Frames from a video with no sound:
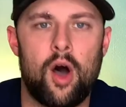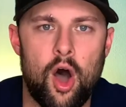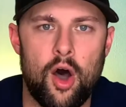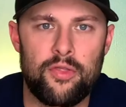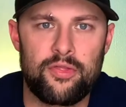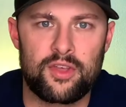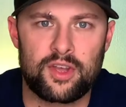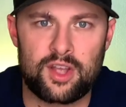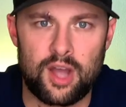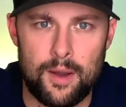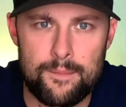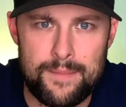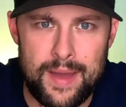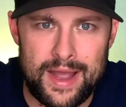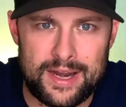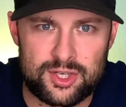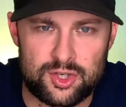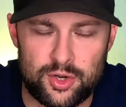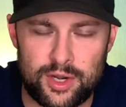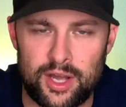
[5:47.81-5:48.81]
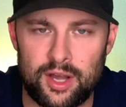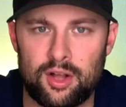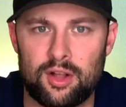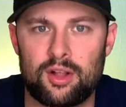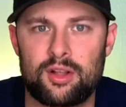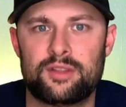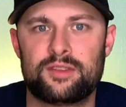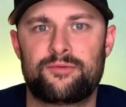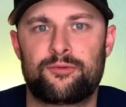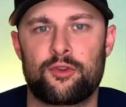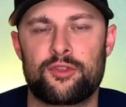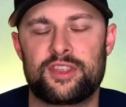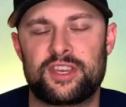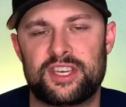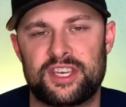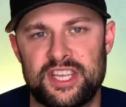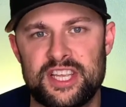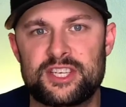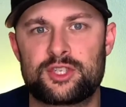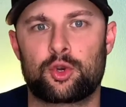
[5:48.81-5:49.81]
On the comeback trail for the
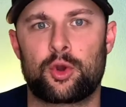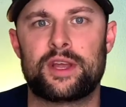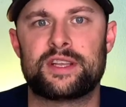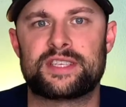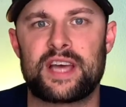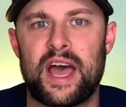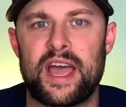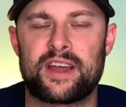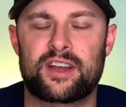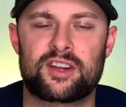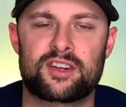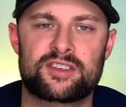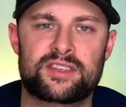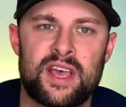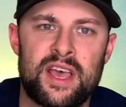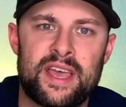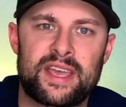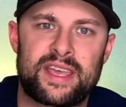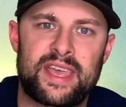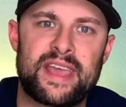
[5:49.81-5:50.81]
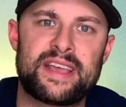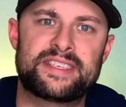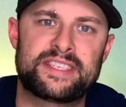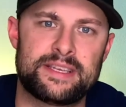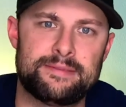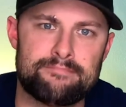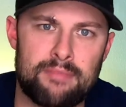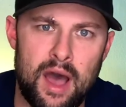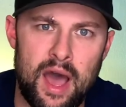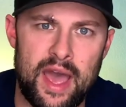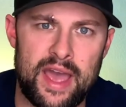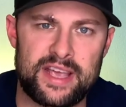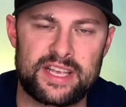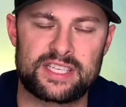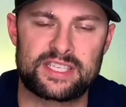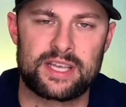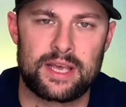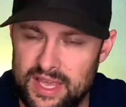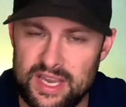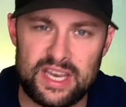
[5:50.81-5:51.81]
Detroit Tigers, Casey
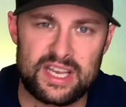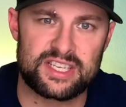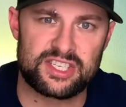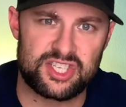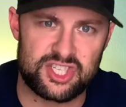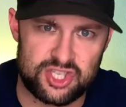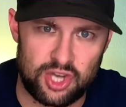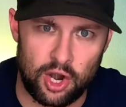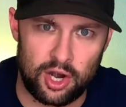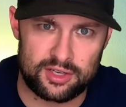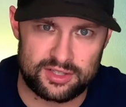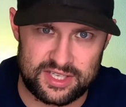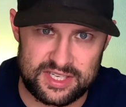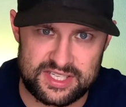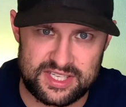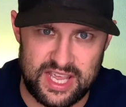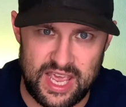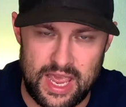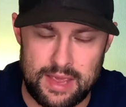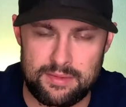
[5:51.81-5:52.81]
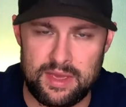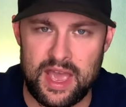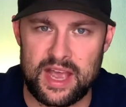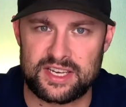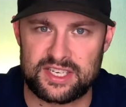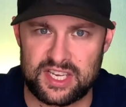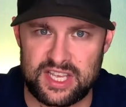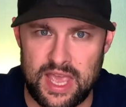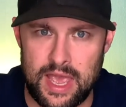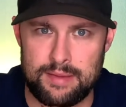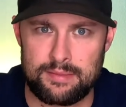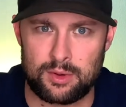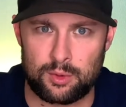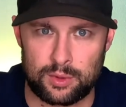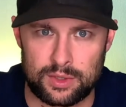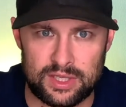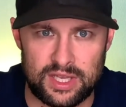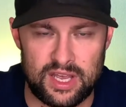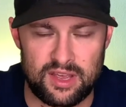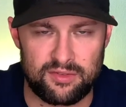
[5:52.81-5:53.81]
Mize, he didn't start this game. He actually came in
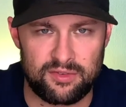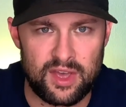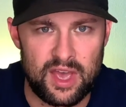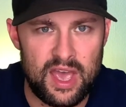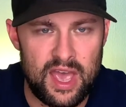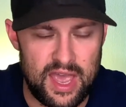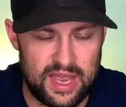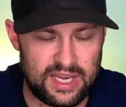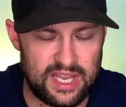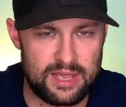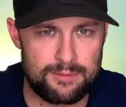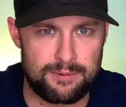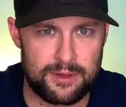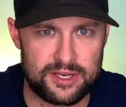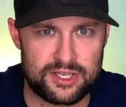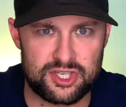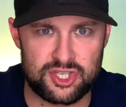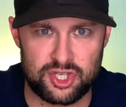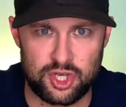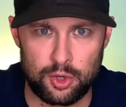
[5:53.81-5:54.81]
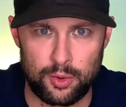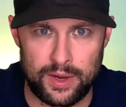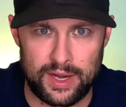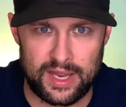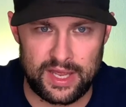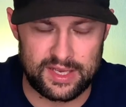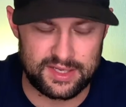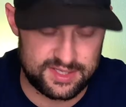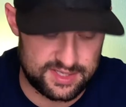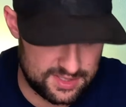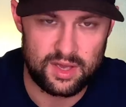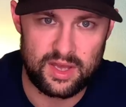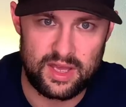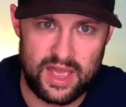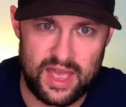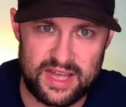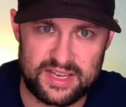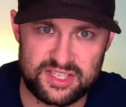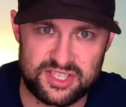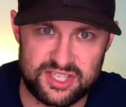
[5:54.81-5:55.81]
relief, and he pitched 2 innings.
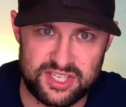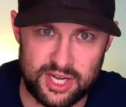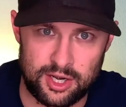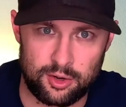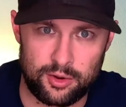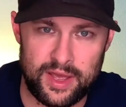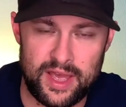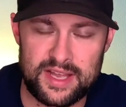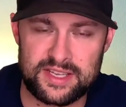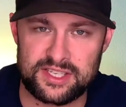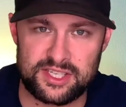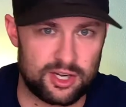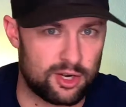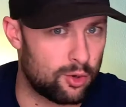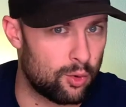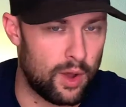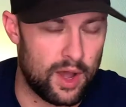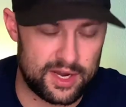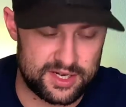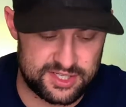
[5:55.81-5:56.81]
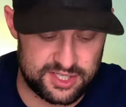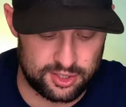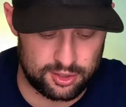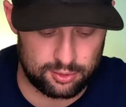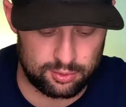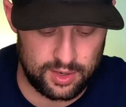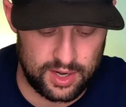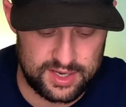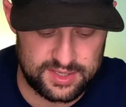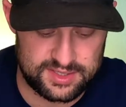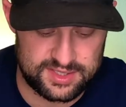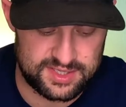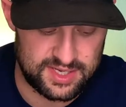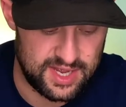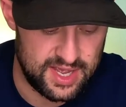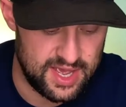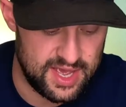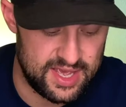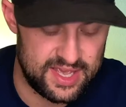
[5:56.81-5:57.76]
He had 0 hits, 0 walks, 0 runs.